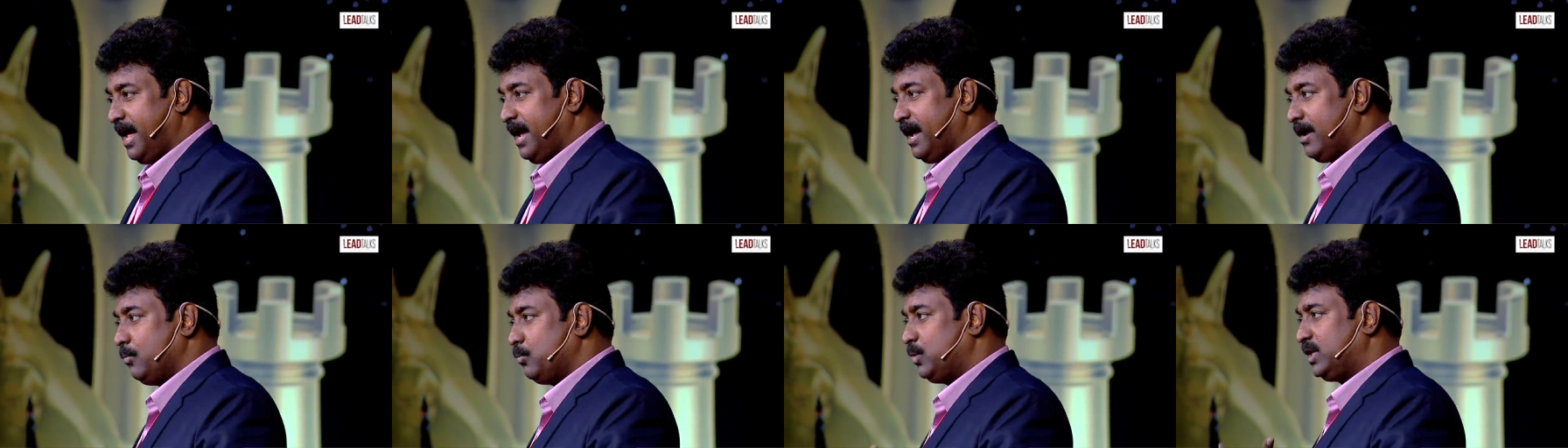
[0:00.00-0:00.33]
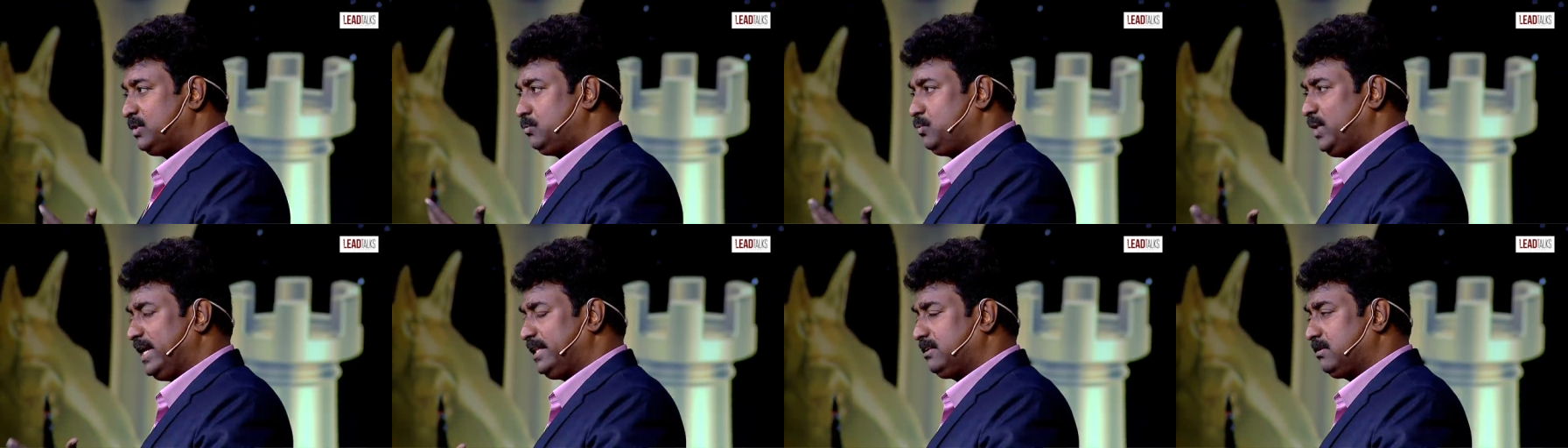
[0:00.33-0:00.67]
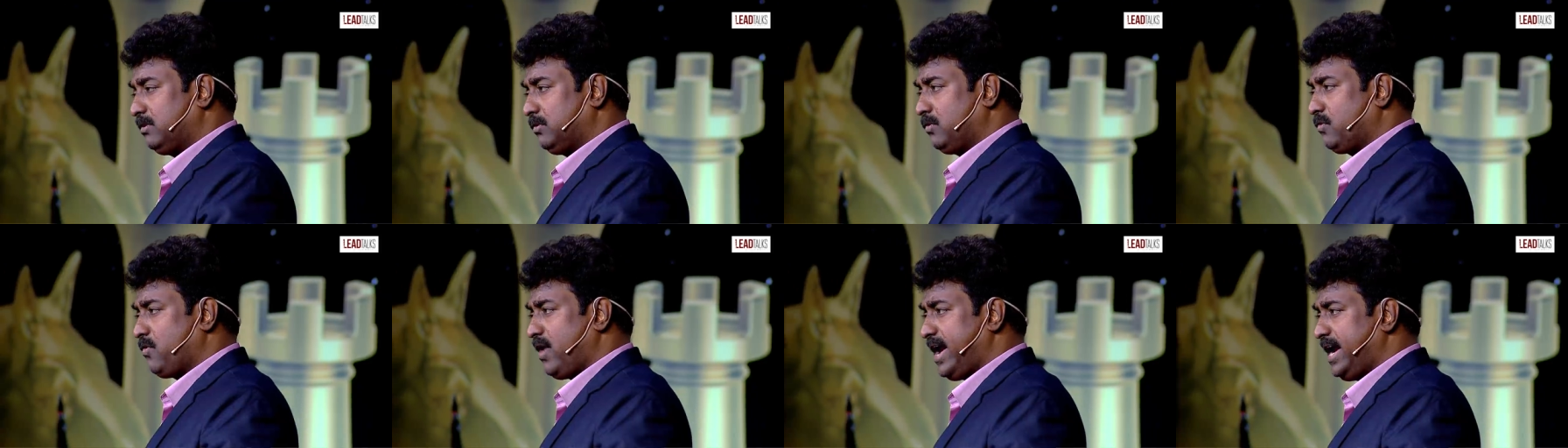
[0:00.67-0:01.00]
With
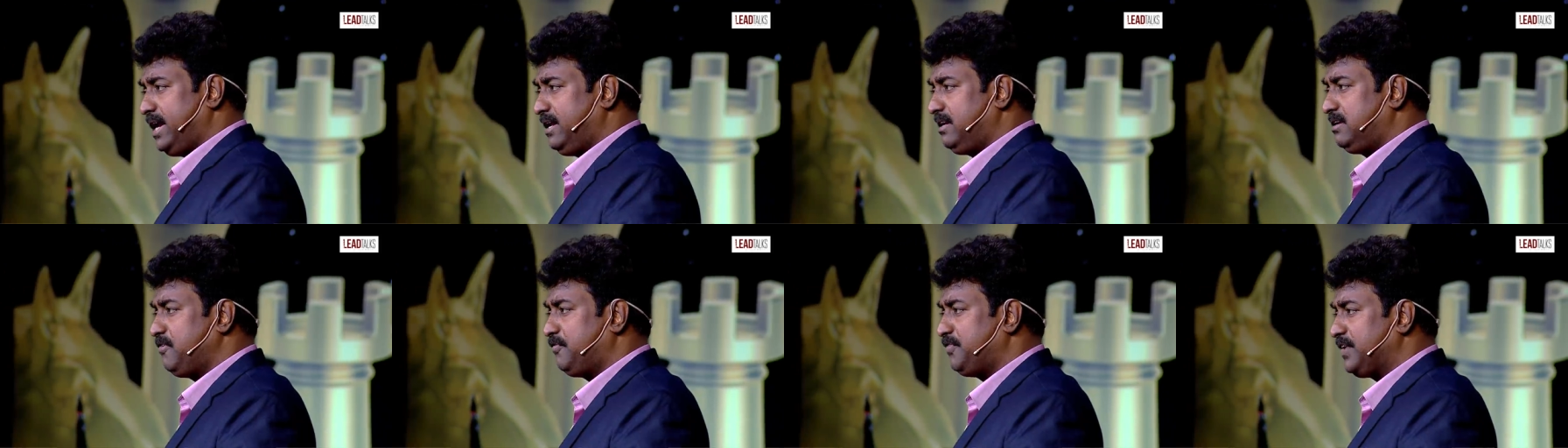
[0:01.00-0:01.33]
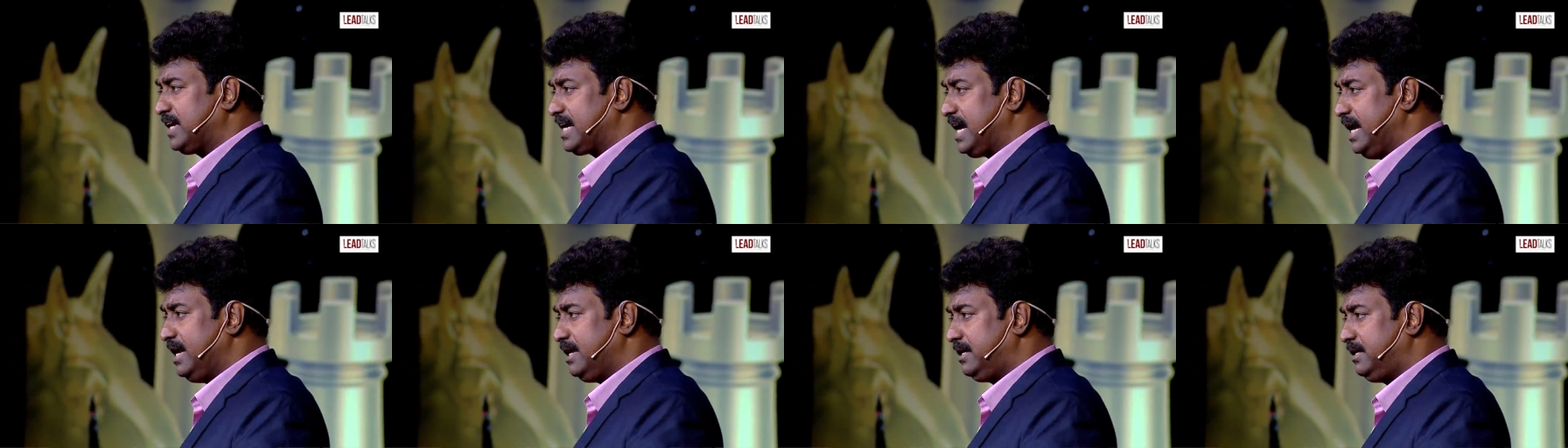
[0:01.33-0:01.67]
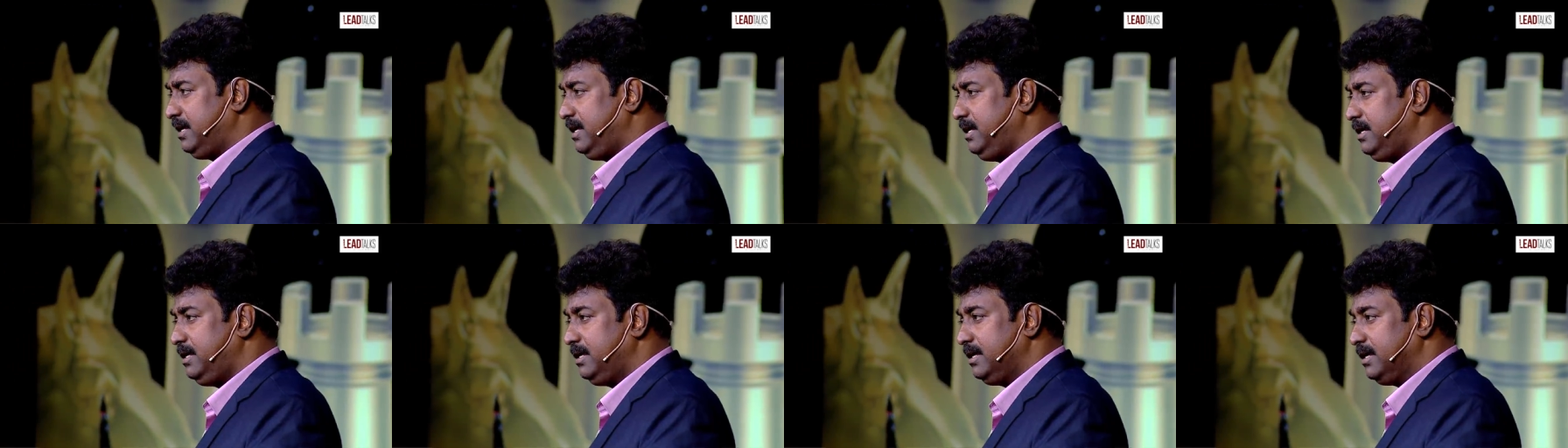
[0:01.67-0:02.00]
great
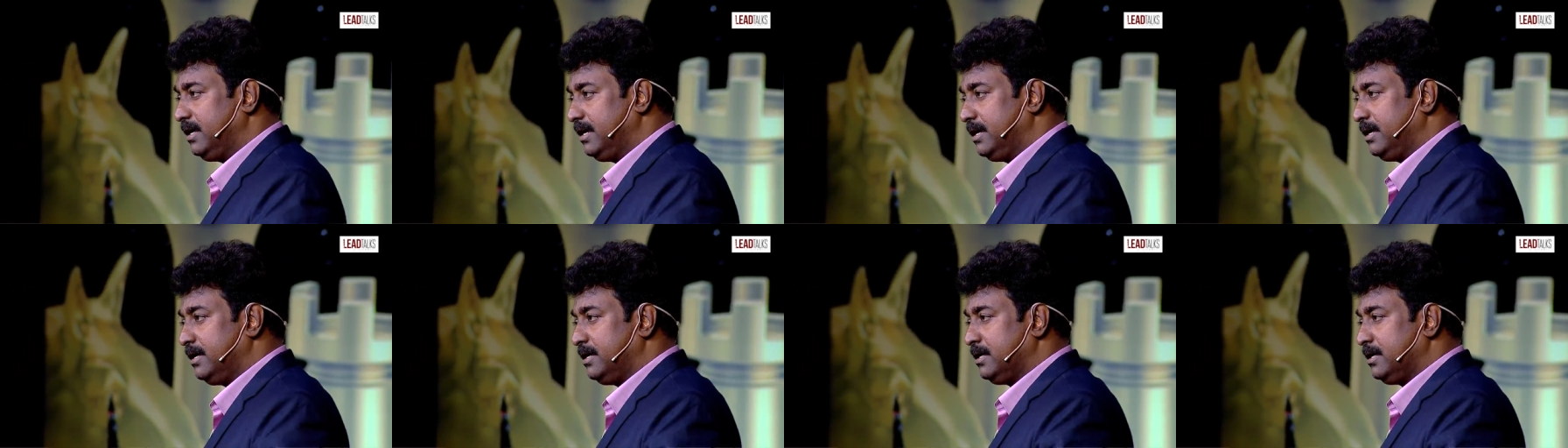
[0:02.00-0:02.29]
difficulty,